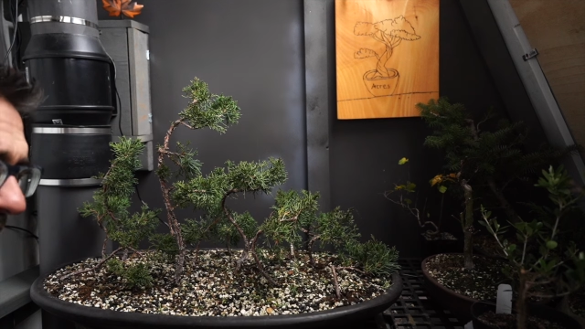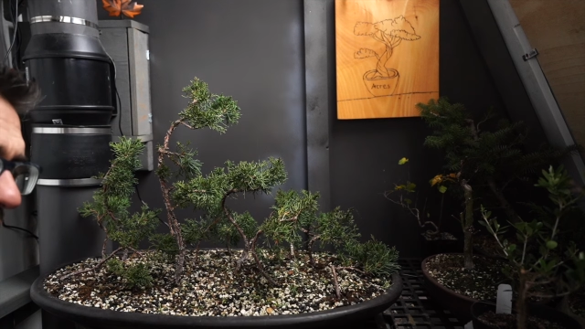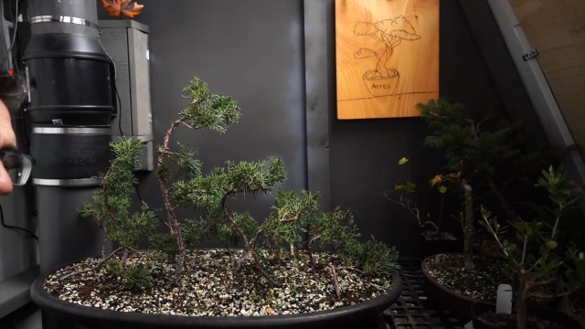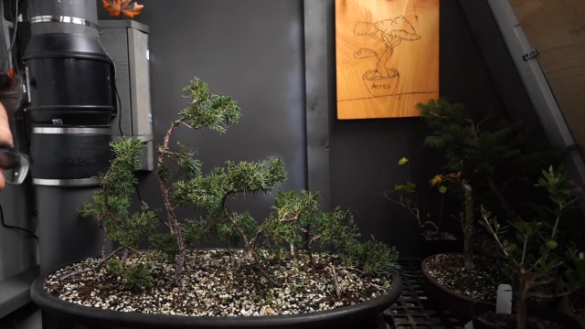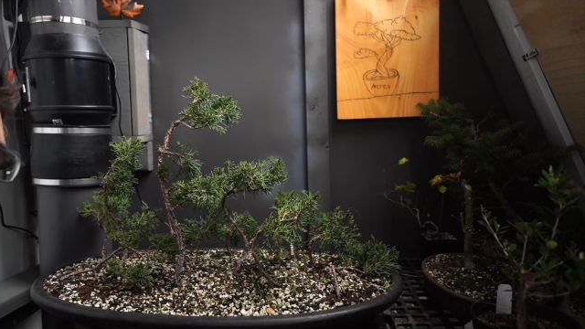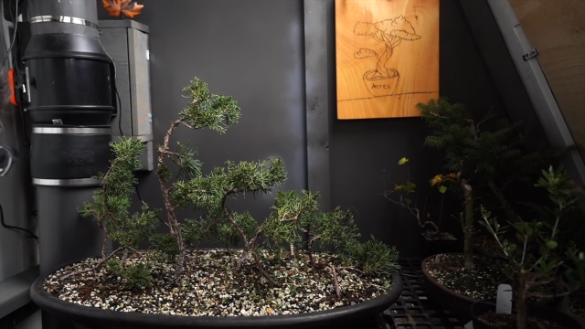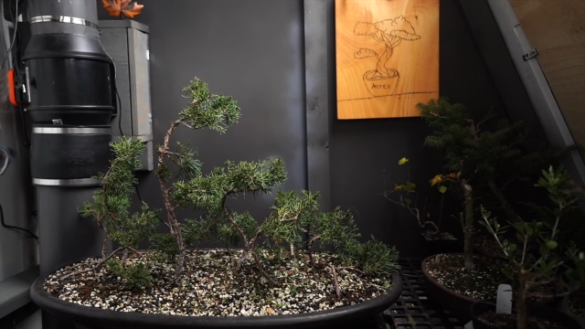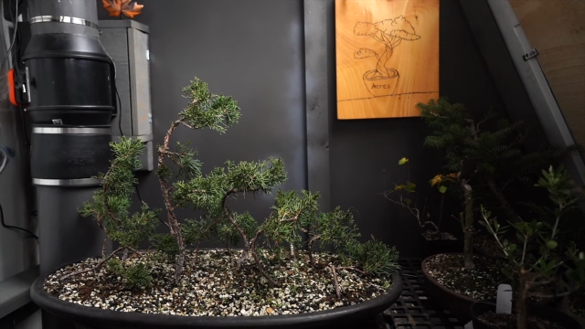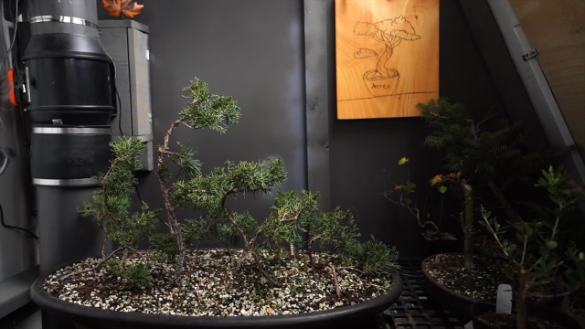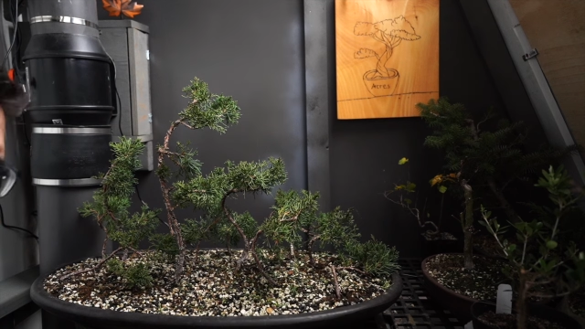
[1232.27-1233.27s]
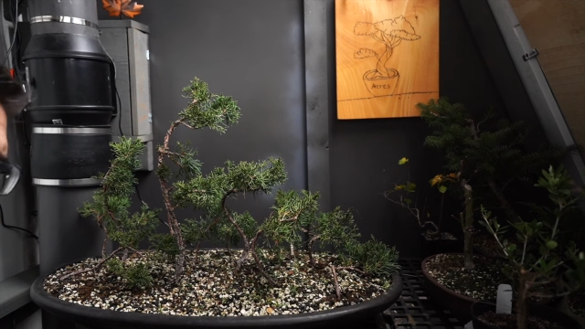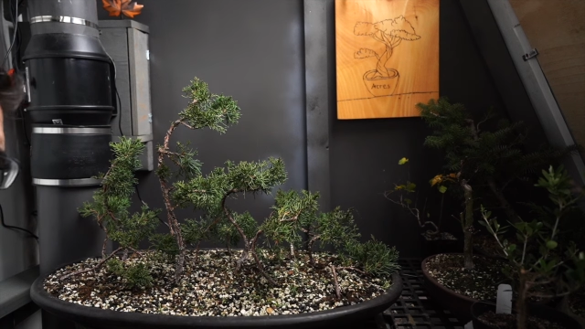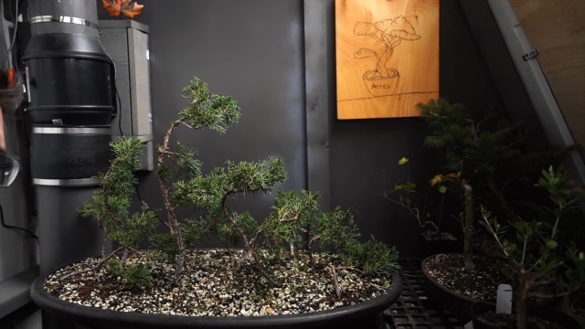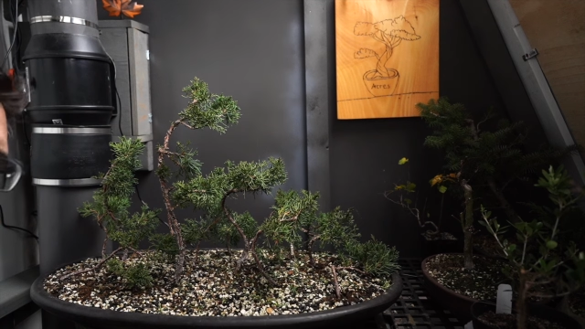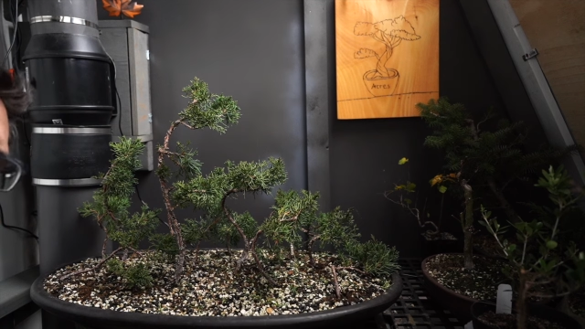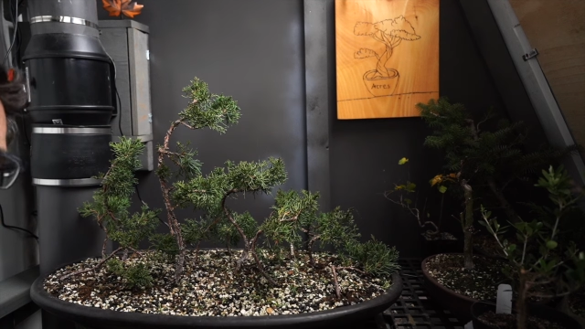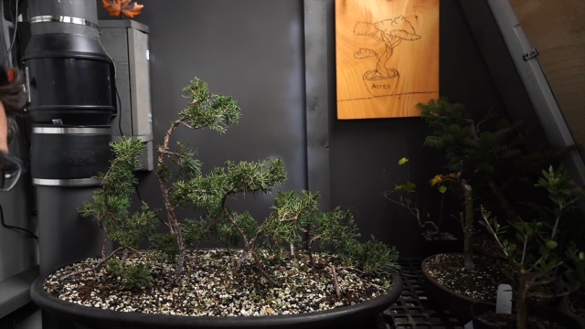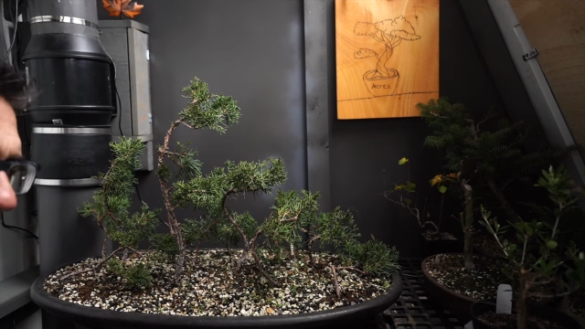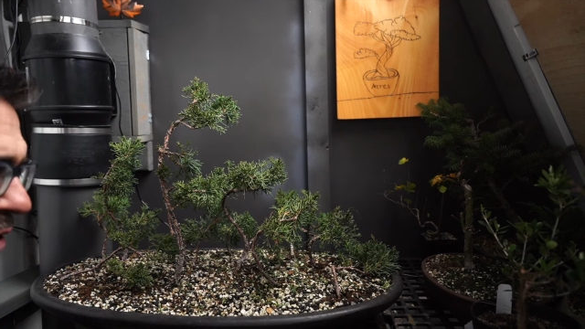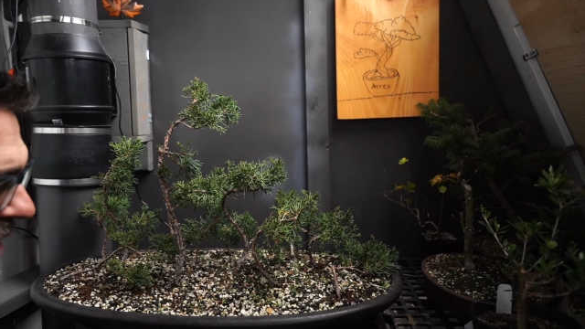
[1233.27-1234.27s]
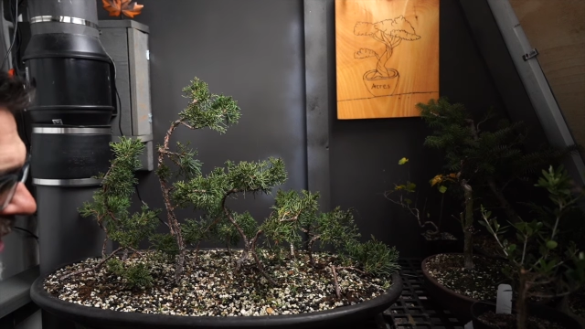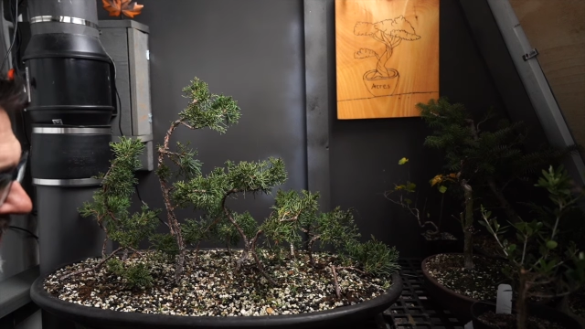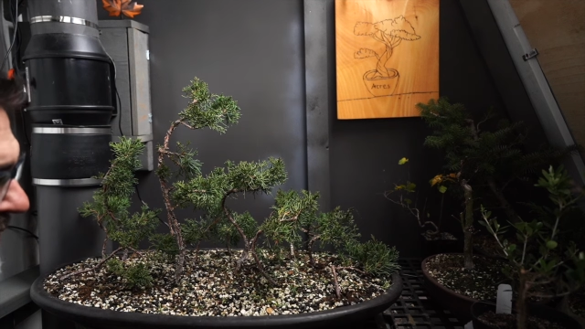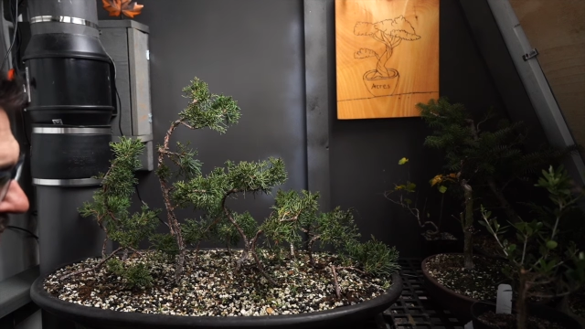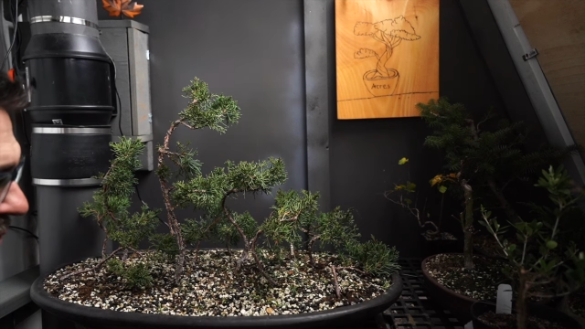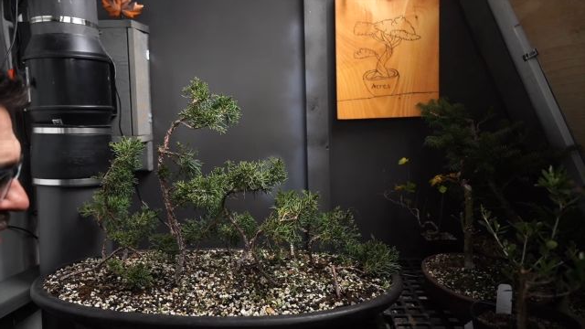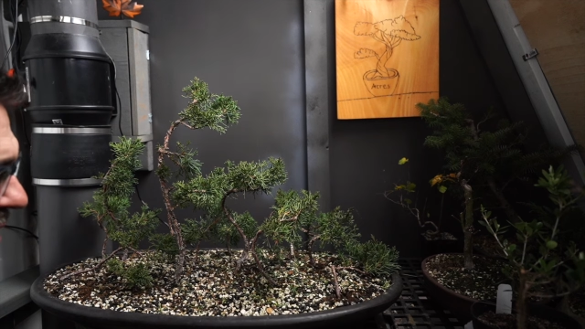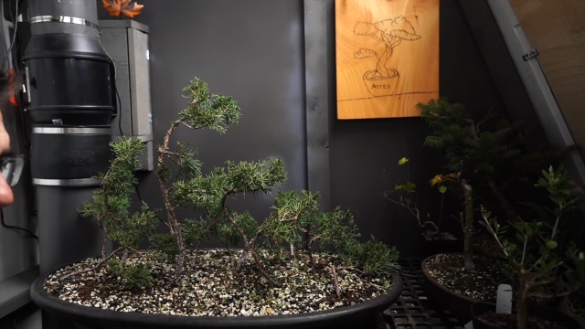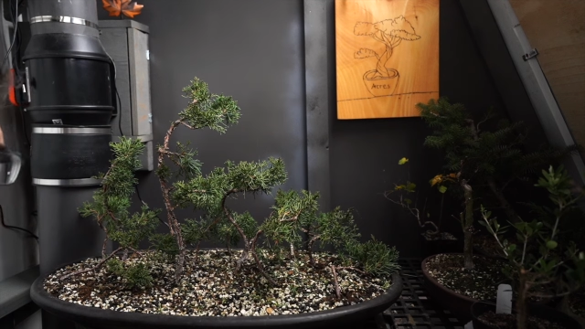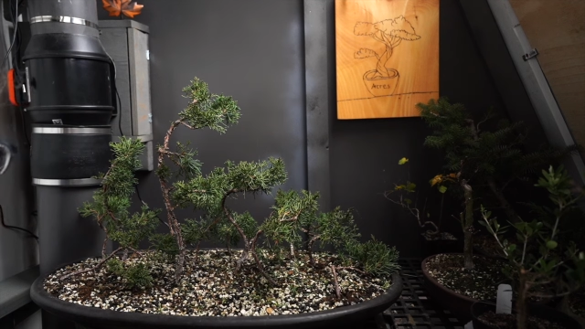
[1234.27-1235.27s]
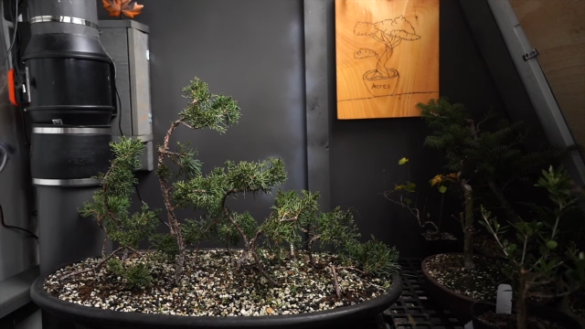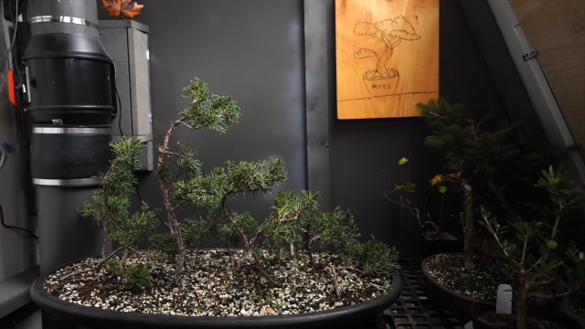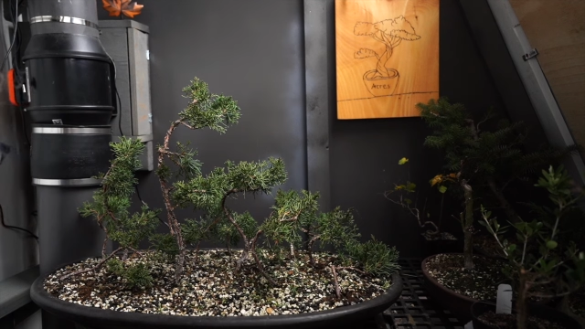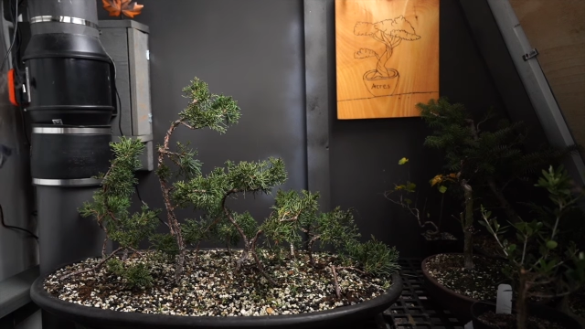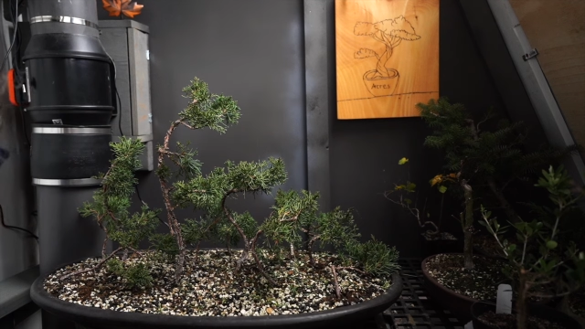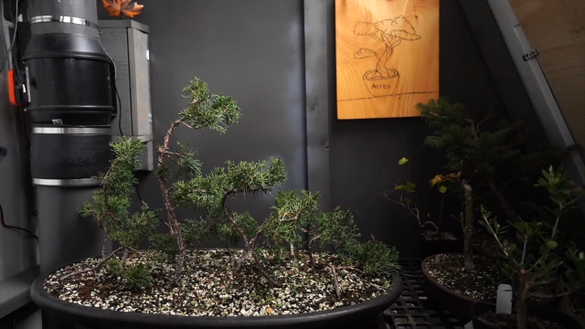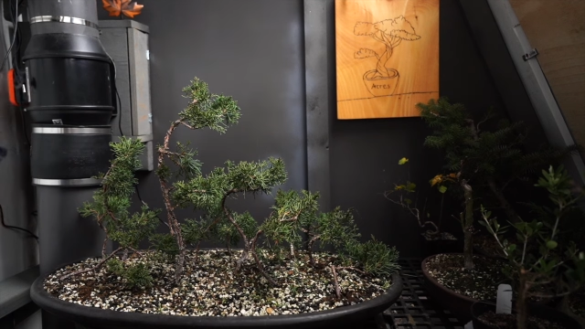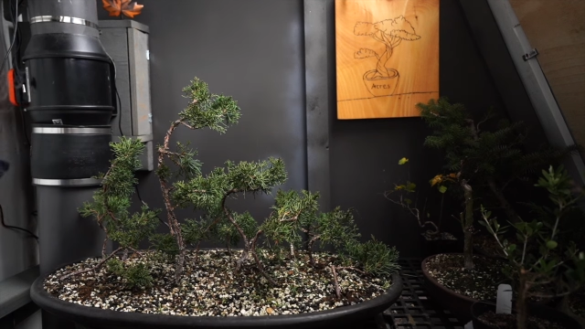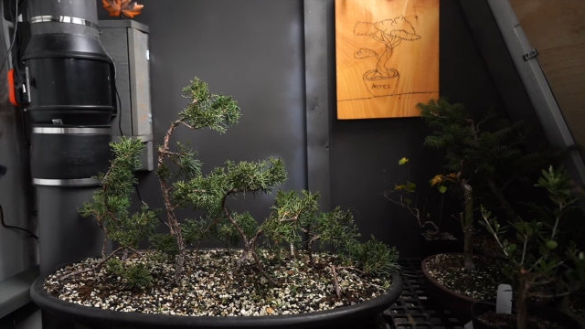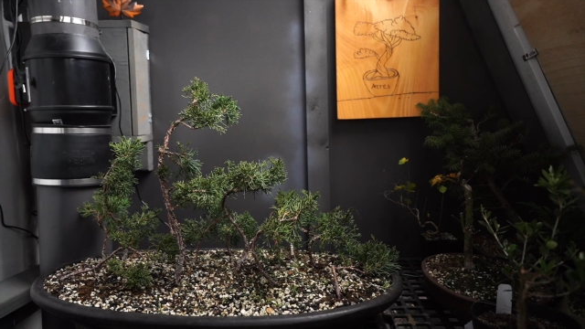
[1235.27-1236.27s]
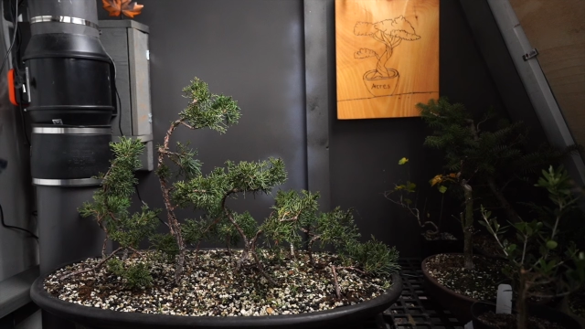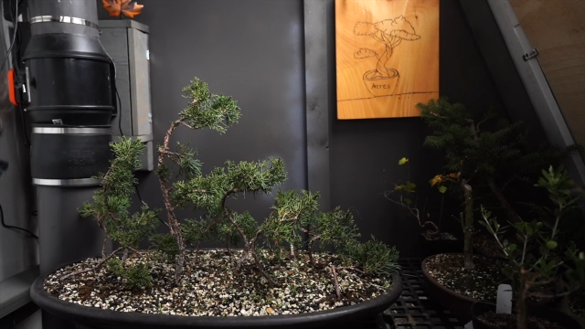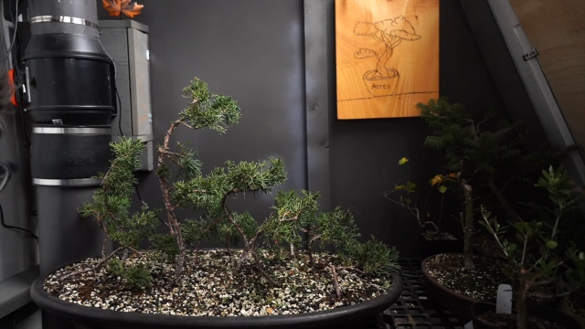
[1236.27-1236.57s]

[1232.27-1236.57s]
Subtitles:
(no speaker visible)